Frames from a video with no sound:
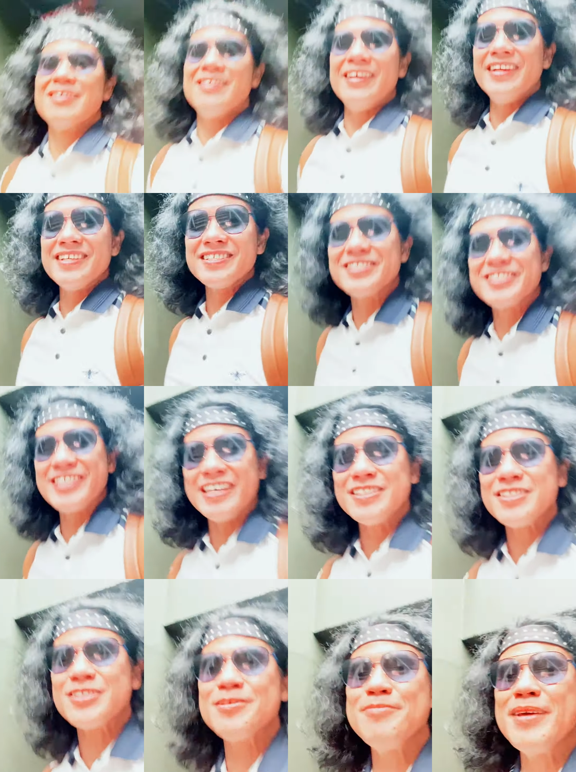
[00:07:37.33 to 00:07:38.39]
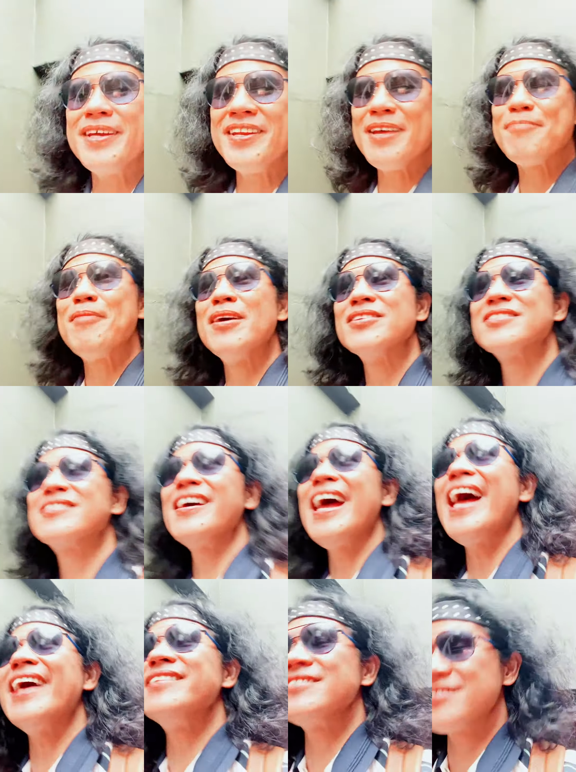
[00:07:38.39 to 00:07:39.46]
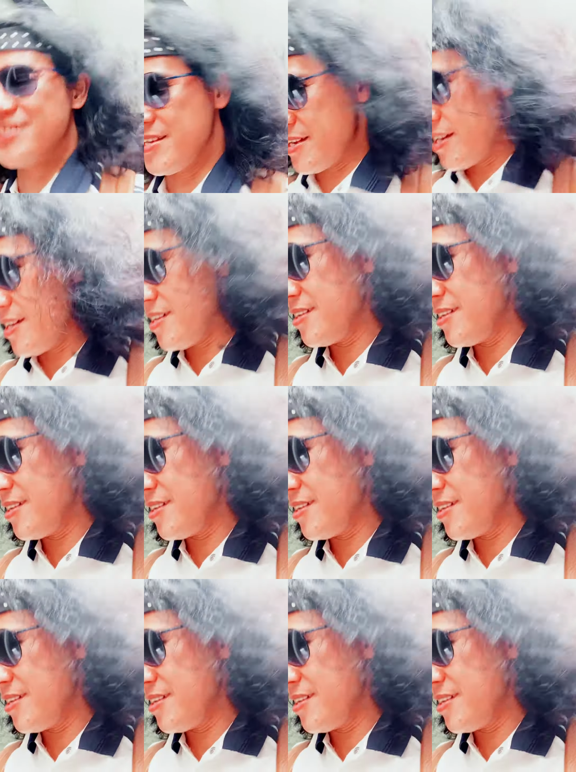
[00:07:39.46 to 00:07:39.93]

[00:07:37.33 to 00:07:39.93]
Ladies and gentlemen, about to enter.